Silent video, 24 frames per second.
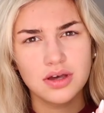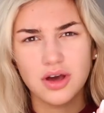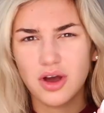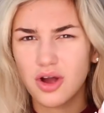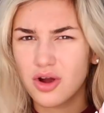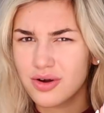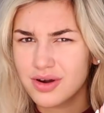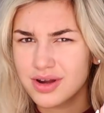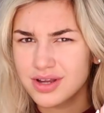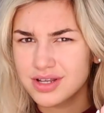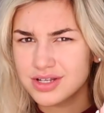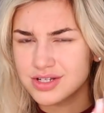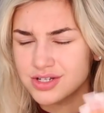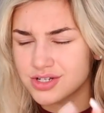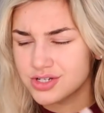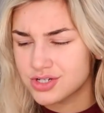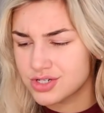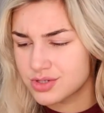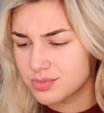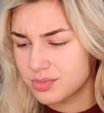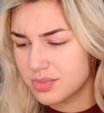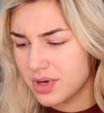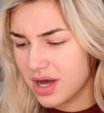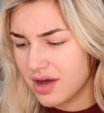
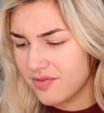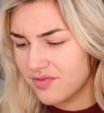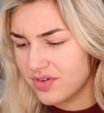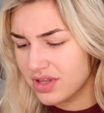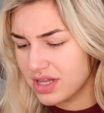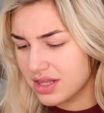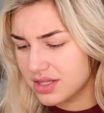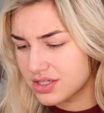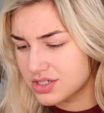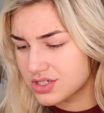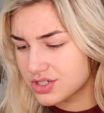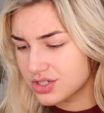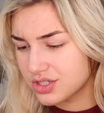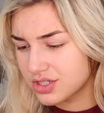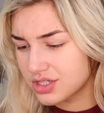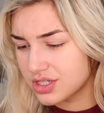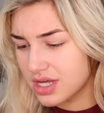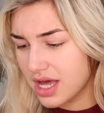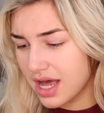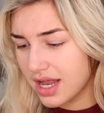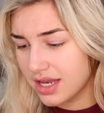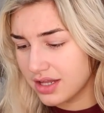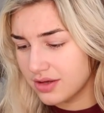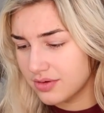orange, but I feel like they're just
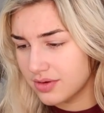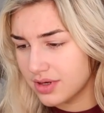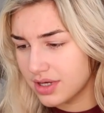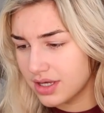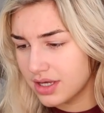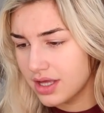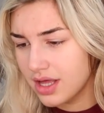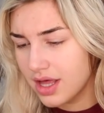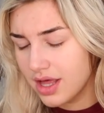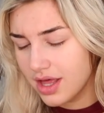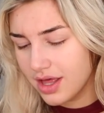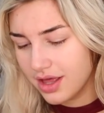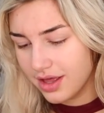gonna anywhere.